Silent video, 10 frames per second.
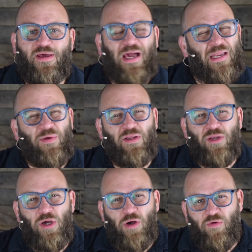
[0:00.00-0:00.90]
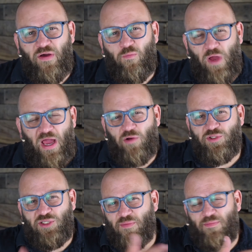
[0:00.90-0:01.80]
How do we know how
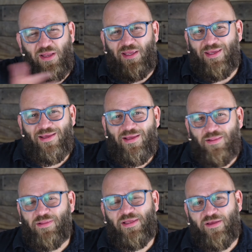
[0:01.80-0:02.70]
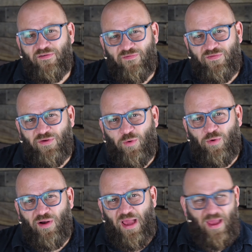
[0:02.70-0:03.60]
somebody lived,
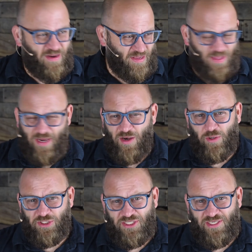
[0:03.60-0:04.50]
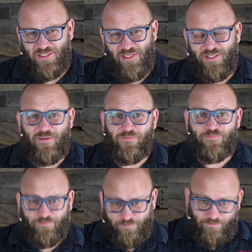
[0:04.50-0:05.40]
or did they know Jesus?
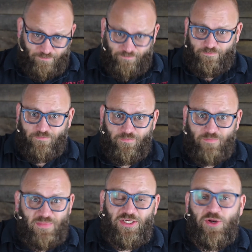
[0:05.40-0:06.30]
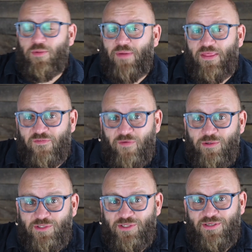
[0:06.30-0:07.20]
You know them by the
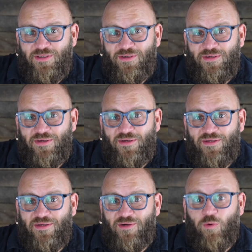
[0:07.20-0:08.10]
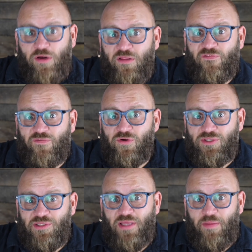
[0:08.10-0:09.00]
fruits. What are the
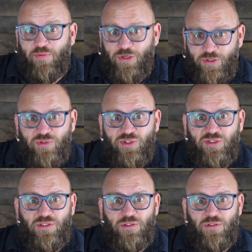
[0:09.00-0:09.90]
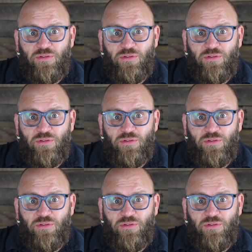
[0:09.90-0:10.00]
fruits that they produced?